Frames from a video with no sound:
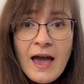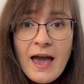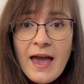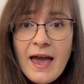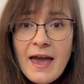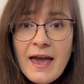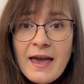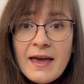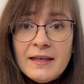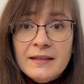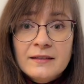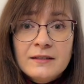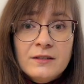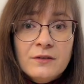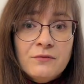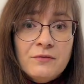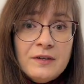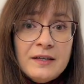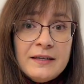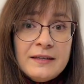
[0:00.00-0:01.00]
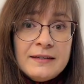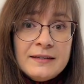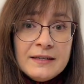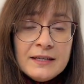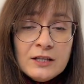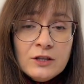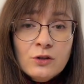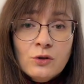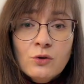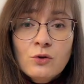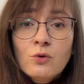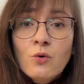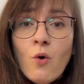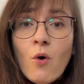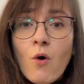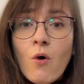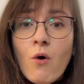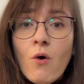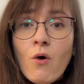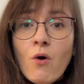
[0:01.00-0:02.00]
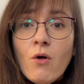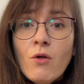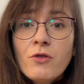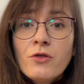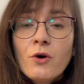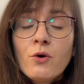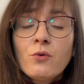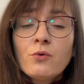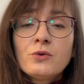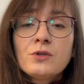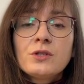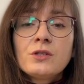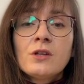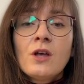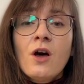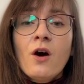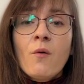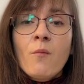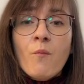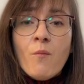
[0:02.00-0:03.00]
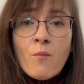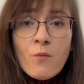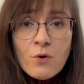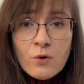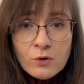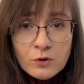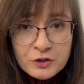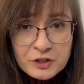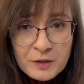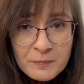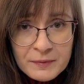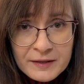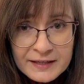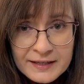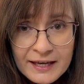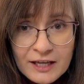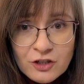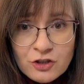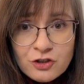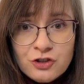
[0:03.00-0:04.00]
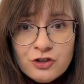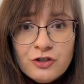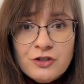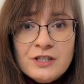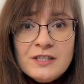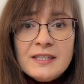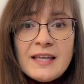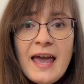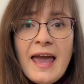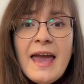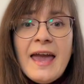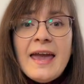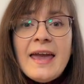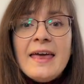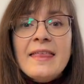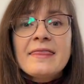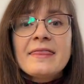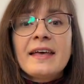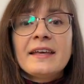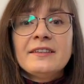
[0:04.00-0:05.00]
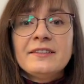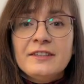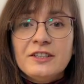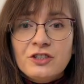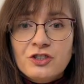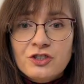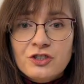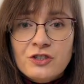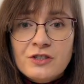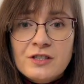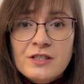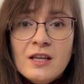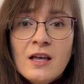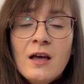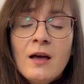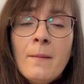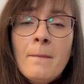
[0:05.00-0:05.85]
and we need to do all those multiplications and additions